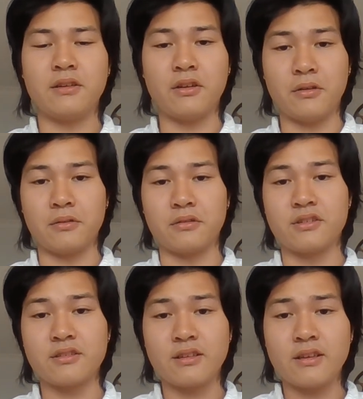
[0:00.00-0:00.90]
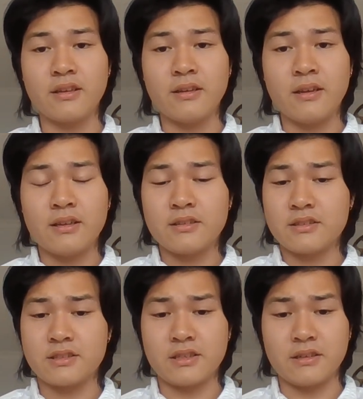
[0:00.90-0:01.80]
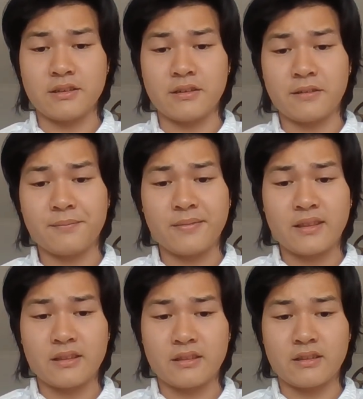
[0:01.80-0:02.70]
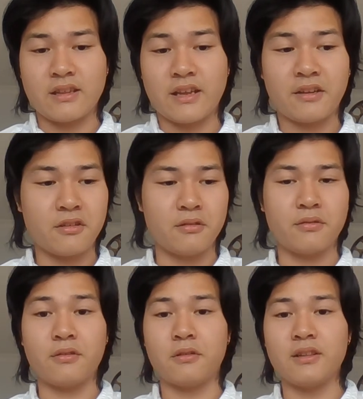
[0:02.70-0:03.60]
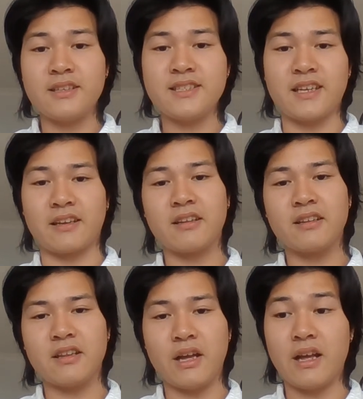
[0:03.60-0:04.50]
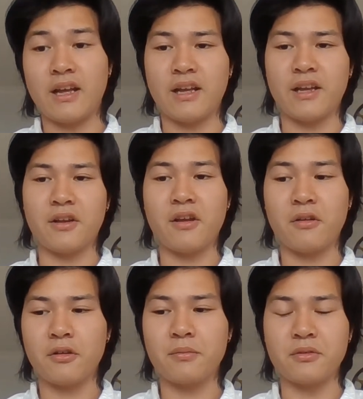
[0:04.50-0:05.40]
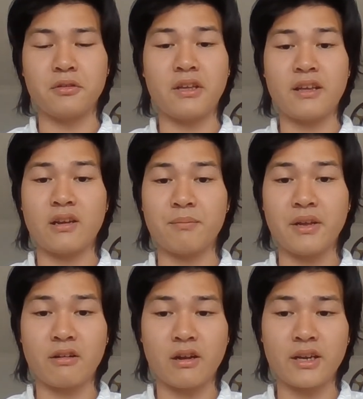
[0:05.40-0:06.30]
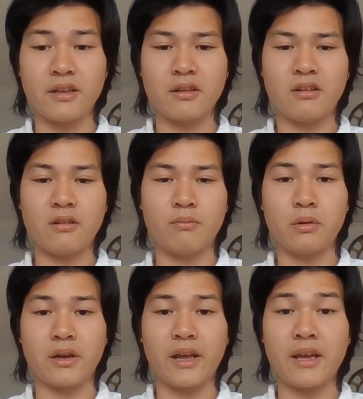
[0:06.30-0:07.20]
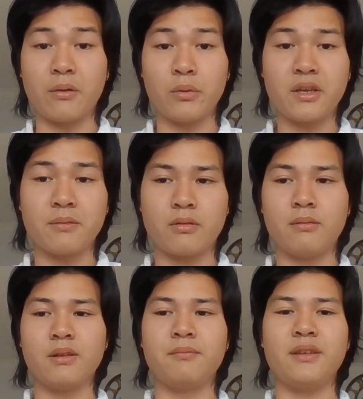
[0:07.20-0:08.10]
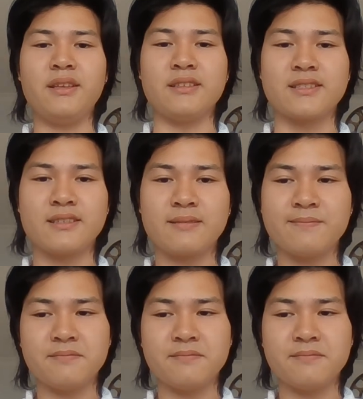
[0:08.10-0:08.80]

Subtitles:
nodes. So thank you for listening, and I hope you get a better idea of what a wicked problem is.